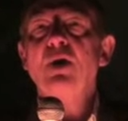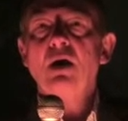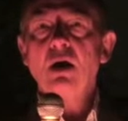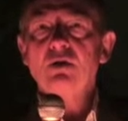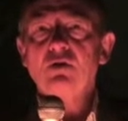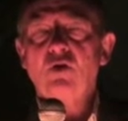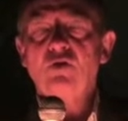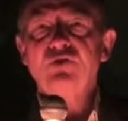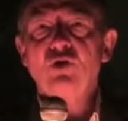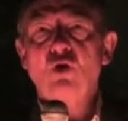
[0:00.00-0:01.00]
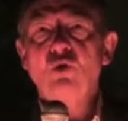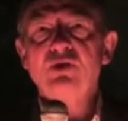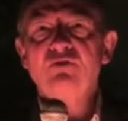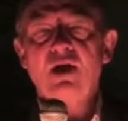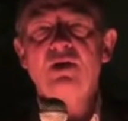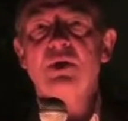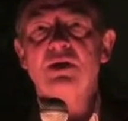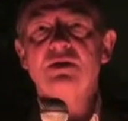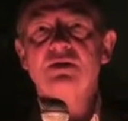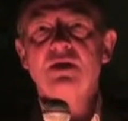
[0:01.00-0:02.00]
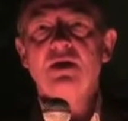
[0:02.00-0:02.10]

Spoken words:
part of the whole environment.